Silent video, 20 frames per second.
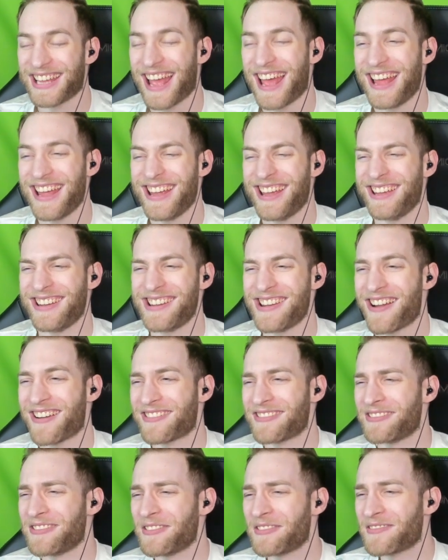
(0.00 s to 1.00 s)

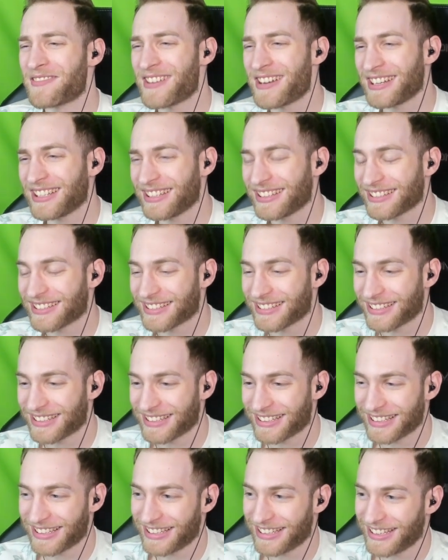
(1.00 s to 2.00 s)
that a little
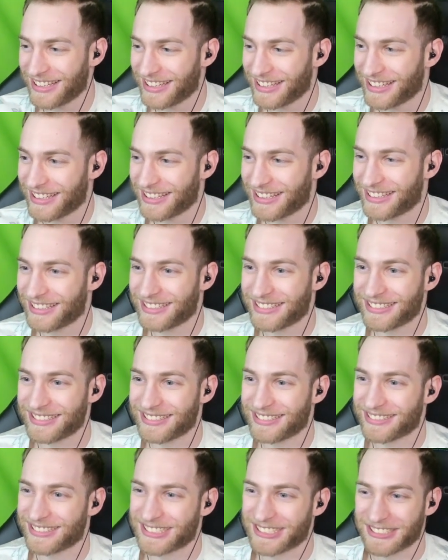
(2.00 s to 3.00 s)
hairy fella around
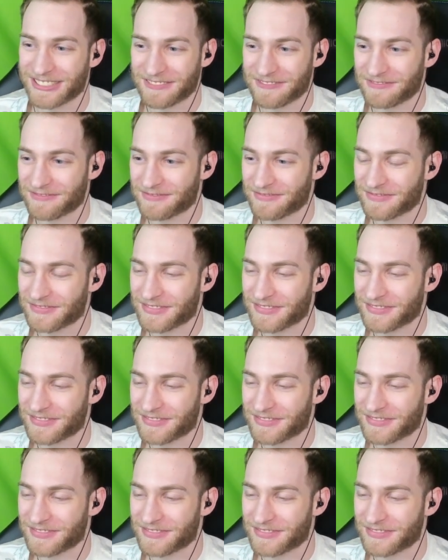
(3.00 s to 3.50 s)
that thing?